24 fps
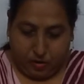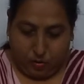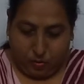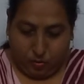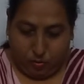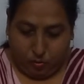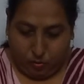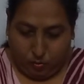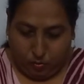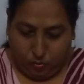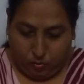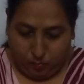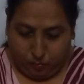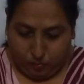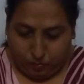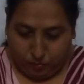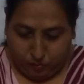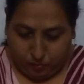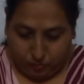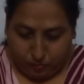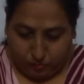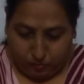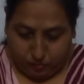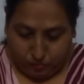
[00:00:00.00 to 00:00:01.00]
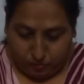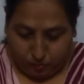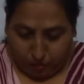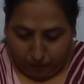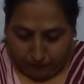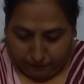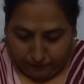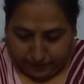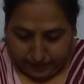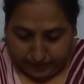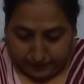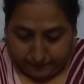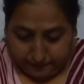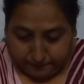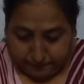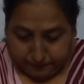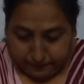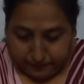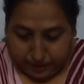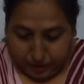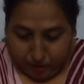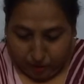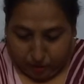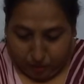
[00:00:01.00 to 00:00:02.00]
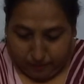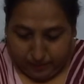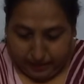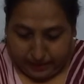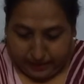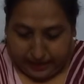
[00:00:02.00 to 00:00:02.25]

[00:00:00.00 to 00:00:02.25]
Ooh, coughing. Omega